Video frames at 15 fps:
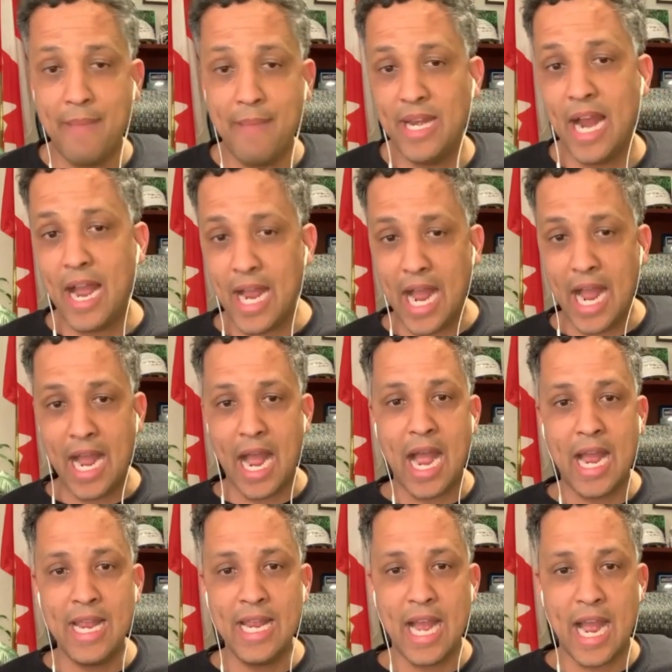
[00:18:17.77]
Yeah, I mean,
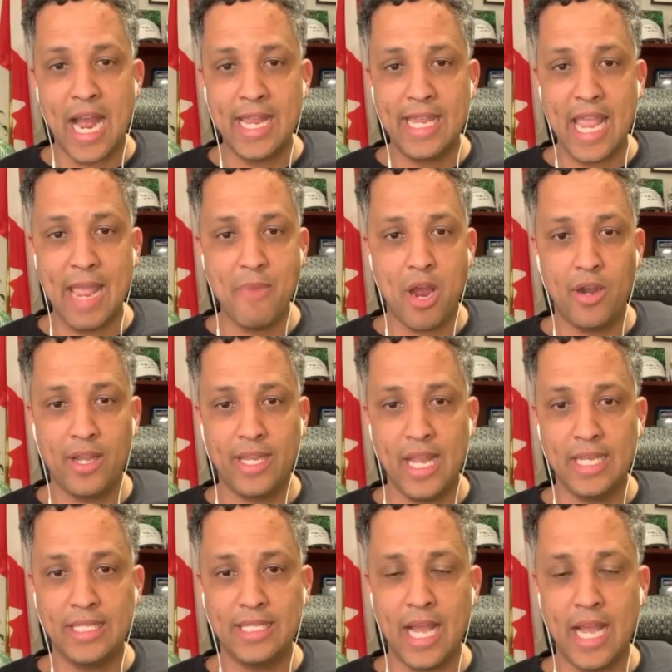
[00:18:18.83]
I came
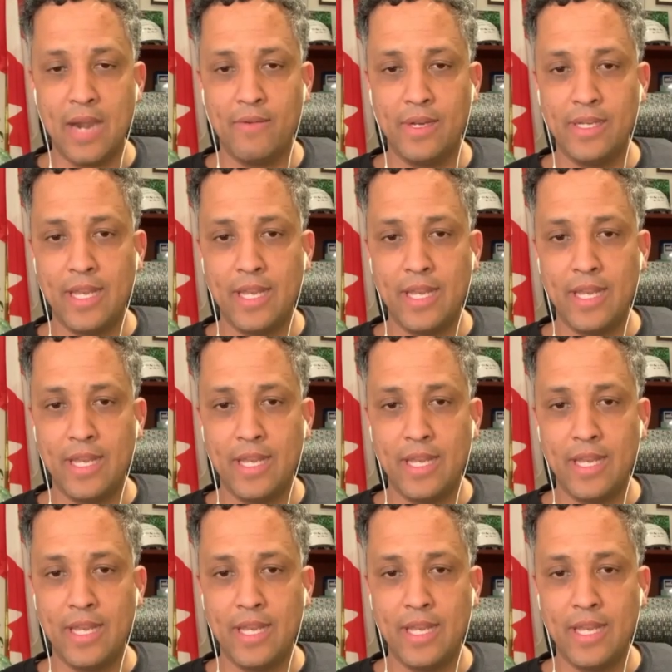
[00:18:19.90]
out against